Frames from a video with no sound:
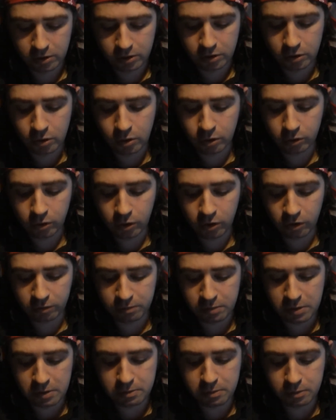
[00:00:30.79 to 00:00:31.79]
Now, a lot of
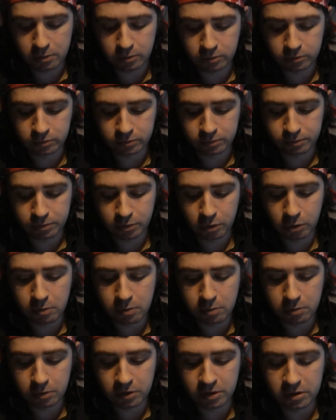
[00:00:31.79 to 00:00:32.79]
people
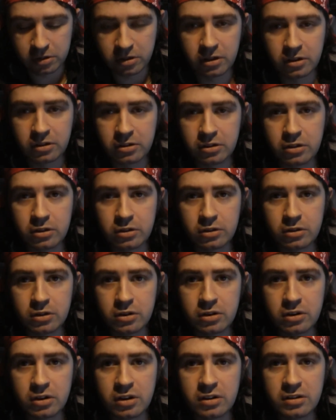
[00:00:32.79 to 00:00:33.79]
probably think that the
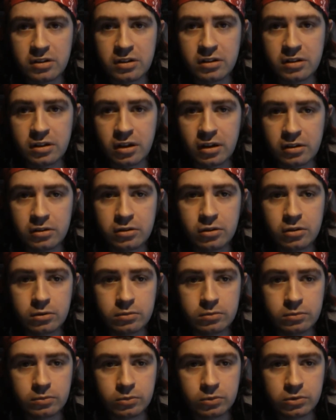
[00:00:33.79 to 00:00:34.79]
United
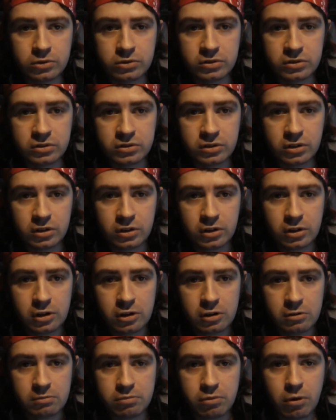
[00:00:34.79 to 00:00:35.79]
Kingdom was
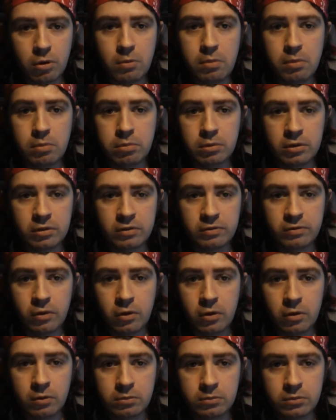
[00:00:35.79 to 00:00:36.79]
probably
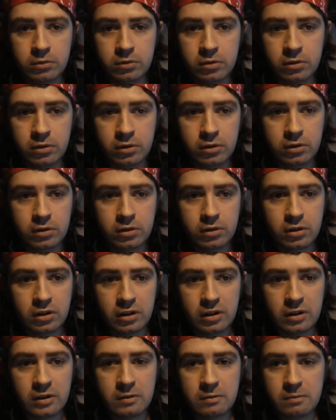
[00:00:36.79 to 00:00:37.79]
formed
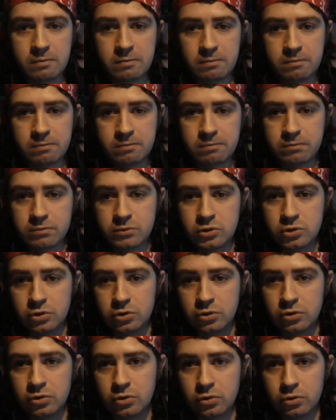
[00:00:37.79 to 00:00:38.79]
due
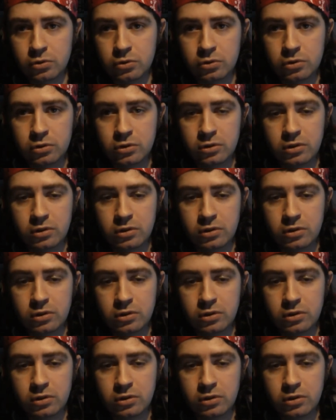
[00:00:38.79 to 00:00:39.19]
to